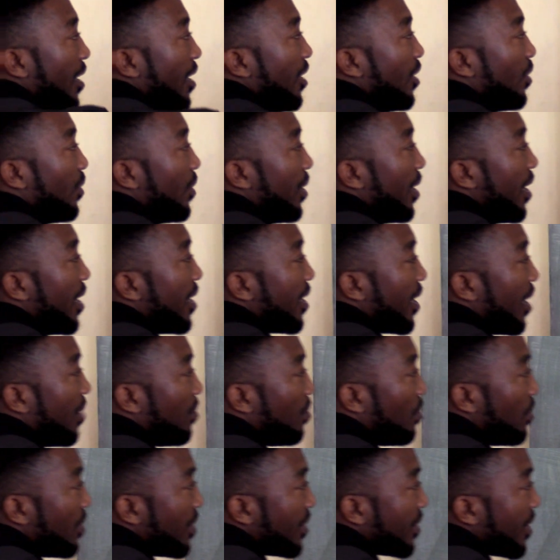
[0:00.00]
you will end
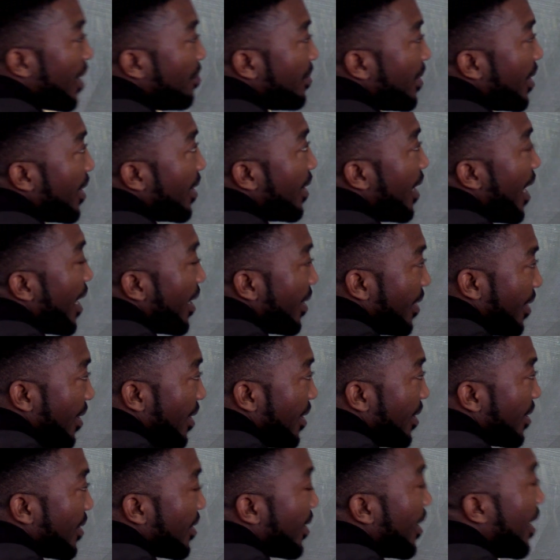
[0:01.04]
up with something like
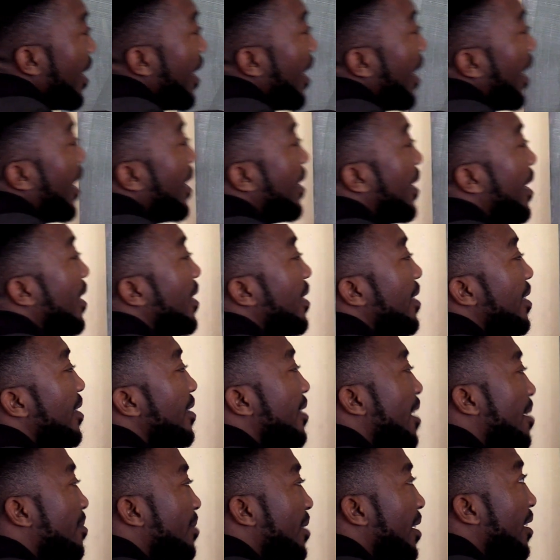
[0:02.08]
this. And then this
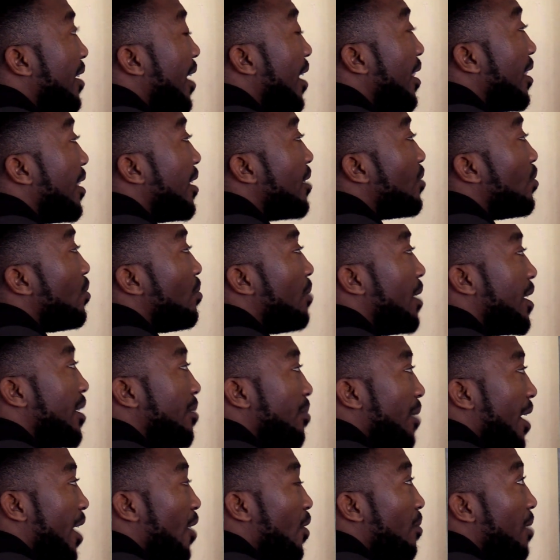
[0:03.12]
something like this, we
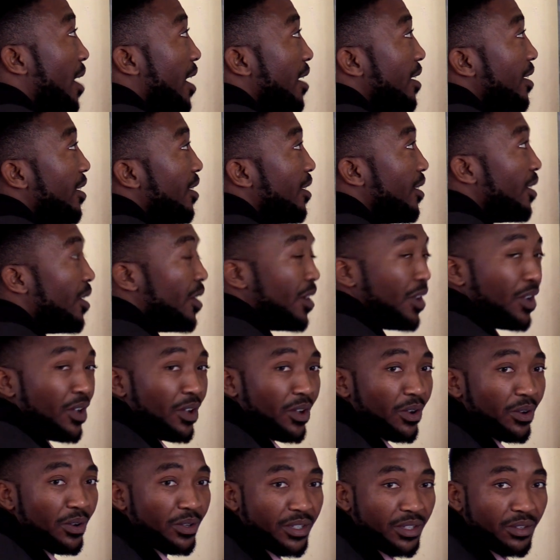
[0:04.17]
multiply ngobani?
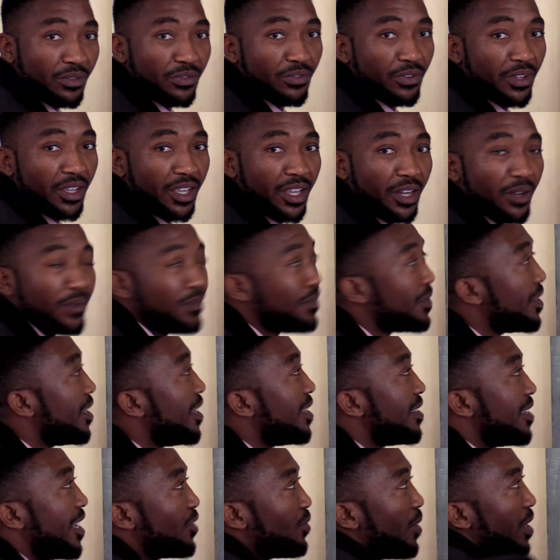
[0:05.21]
Value.
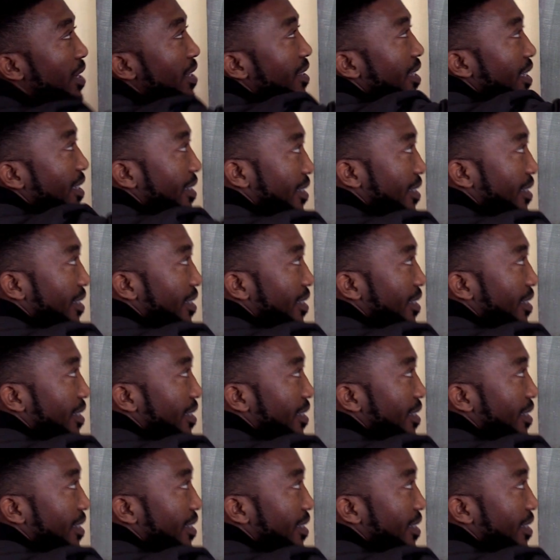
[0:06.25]
It's actually the